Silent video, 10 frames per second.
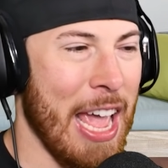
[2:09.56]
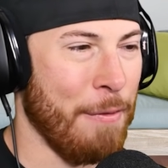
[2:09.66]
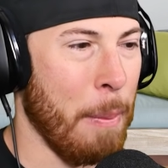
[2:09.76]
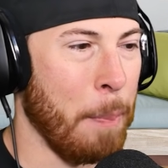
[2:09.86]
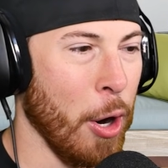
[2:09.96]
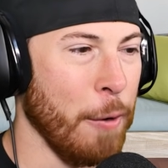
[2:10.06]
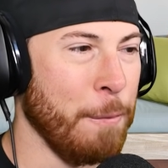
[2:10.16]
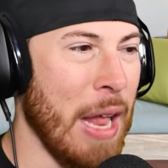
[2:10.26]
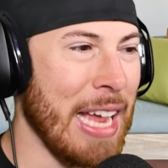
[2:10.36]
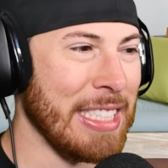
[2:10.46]
If a bird
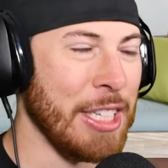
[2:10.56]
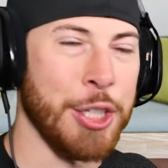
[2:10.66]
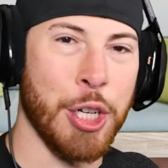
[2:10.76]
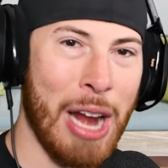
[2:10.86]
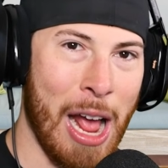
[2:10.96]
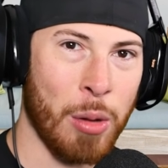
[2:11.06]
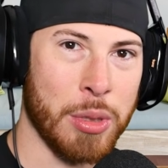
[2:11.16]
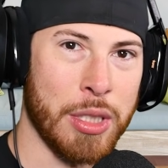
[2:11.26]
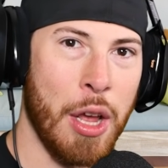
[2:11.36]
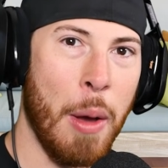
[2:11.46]
flies into your
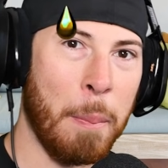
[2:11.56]
house